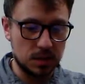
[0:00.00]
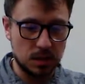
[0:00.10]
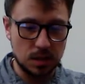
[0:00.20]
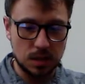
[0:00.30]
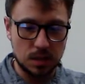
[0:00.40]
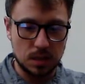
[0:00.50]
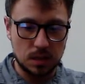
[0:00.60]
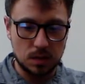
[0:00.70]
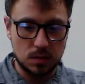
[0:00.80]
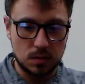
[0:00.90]
So
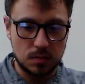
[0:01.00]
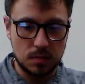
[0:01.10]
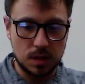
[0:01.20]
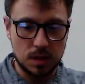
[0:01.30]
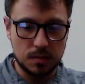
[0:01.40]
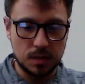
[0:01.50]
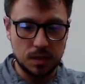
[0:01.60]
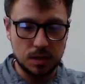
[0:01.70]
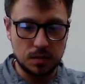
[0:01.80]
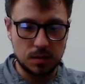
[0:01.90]
it might
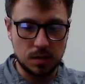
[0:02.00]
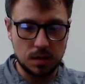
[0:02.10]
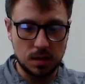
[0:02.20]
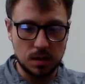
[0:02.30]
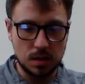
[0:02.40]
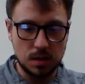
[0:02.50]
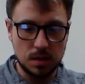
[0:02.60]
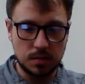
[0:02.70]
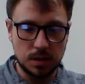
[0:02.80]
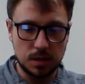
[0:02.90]
be,
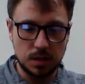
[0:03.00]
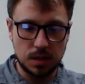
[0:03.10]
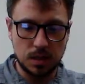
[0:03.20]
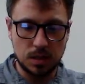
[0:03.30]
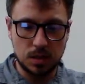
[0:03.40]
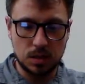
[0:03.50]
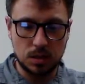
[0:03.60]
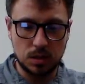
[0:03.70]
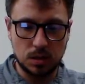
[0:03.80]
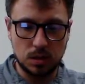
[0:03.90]
okay, I'm getting kind of
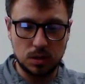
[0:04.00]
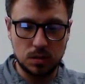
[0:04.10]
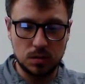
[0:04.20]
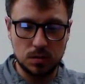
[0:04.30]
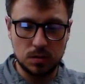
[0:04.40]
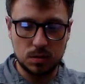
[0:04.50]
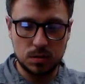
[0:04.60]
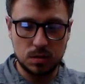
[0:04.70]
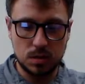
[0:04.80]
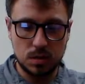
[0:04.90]

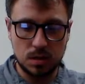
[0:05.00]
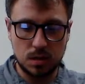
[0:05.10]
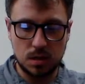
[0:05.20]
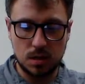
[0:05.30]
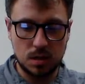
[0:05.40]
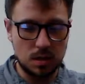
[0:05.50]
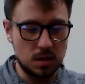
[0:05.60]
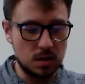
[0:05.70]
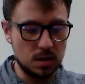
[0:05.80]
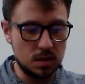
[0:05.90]
close
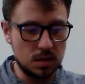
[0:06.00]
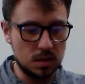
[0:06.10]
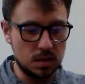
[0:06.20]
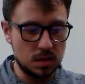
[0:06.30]
there.